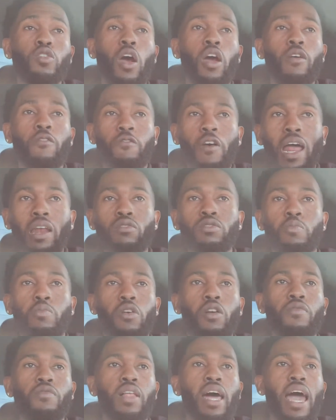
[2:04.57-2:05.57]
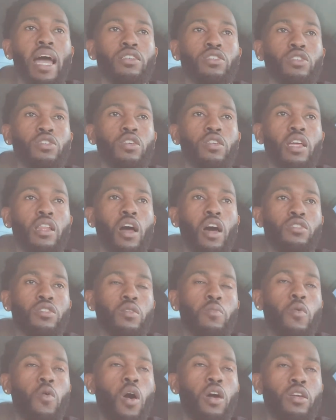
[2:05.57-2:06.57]
finals berth last year. They lost to the
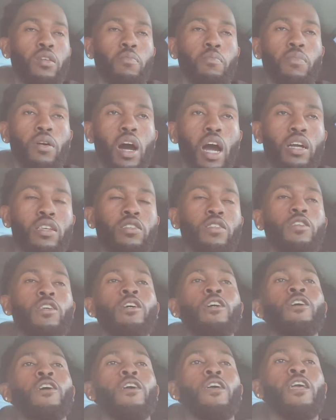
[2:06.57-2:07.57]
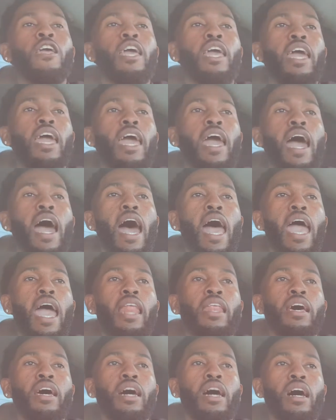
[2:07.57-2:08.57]
Milwaukee Bucks.
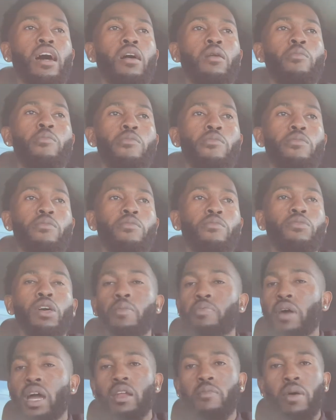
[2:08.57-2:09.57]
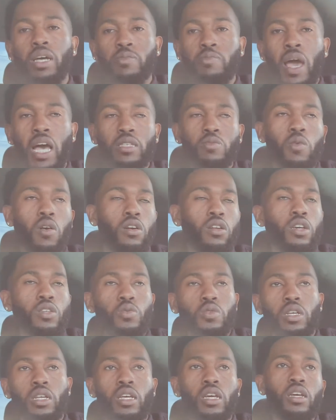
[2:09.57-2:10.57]
And they're playing the best basketball. It is
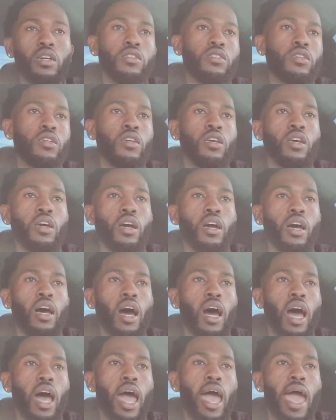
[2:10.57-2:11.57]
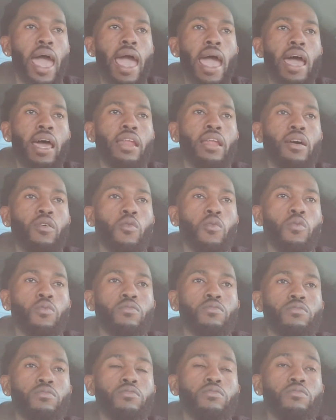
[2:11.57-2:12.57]
what it is. And,
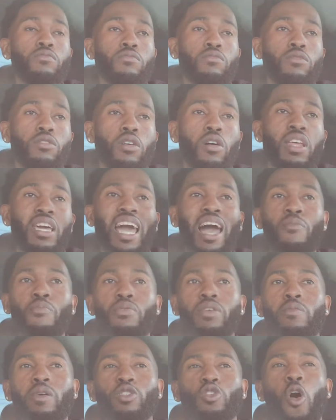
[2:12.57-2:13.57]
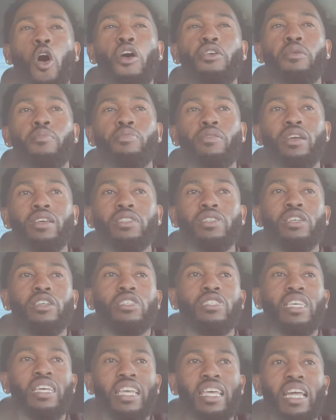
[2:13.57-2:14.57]
they got pretty much all the pieces
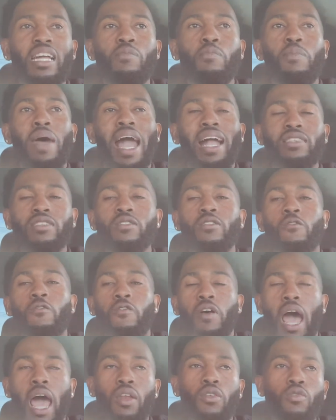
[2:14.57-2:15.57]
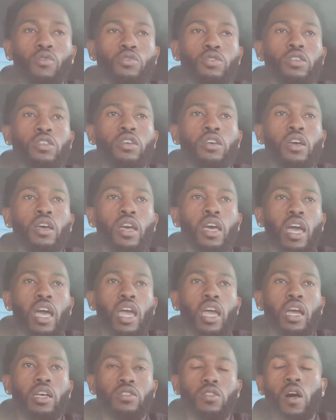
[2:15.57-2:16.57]
to get back to the finals
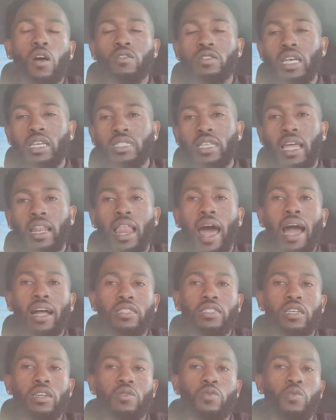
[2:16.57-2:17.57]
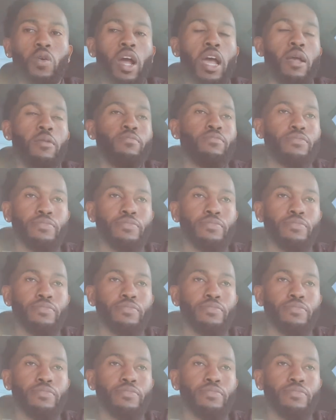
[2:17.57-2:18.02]
as long as they stay locked in, right?